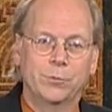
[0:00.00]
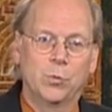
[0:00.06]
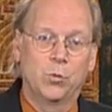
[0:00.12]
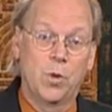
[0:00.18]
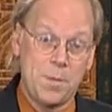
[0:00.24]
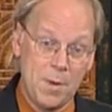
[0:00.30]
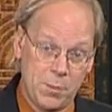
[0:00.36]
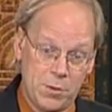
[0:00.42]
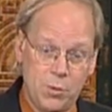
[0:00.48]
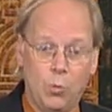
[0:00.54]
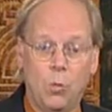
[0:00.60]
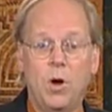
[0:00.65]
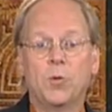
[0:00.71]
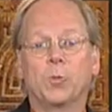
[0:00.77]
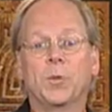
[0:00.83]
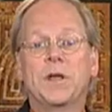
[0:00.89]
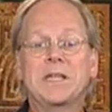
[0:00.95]
Remember that
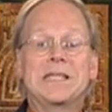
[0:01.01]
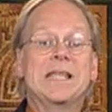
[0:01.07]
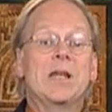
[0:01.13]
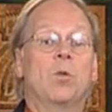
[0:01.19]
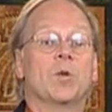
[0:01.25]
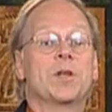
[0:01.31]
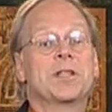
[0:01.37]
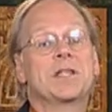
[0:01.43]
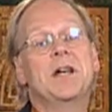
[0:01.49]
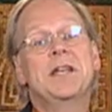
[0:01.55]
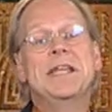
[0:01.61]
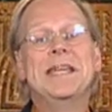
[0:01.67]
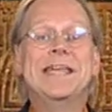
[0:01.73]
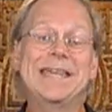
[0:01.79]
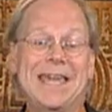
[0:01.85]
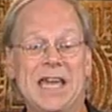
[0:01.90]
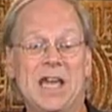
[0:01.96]
one reason that we're
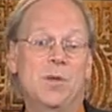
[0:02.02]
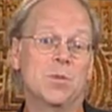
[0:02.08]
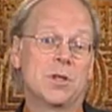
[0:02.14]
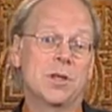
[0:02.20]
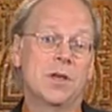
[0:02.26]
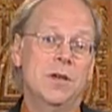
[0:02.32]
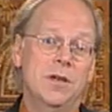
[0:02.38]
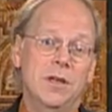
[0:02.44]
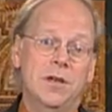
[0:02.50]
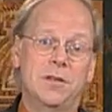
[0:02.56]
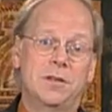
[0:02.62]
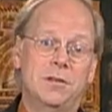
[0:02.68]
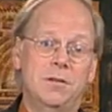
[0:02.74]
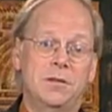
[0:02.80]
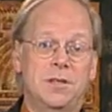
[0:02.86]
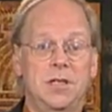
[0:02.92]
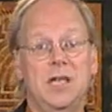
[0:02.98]
studying games is
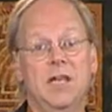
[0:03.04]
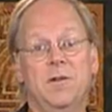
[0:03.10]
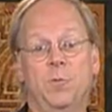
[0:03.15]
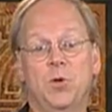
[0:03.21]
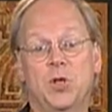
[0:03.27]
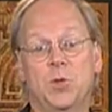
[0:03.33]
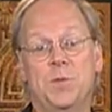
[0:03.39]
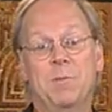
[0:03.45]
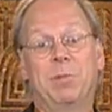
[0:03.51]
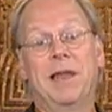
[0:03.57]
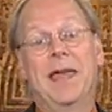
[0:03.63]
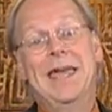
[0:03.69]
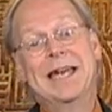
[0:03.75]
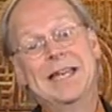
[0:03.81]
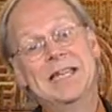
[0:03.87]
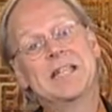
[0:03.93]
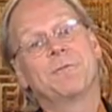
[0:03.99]
to see if we should be
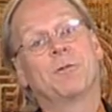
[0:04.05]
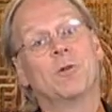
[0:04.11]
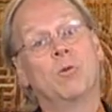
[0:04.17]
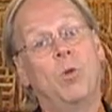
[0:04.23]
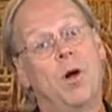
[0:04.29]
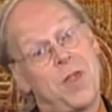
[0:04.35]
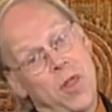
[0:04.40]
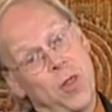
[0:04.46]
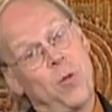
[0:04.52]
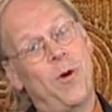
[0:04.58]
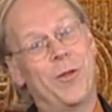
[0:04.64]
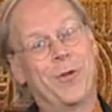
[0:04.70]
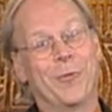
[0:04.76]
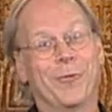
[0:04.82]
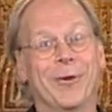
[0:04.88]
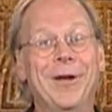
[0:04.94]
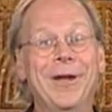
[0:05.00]
playing a different one than the one
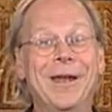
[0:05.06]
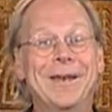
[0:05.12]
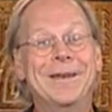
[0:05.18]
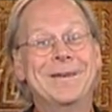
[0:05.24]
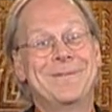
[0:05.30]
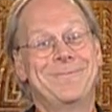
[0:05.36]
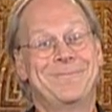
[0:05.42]
that we're in.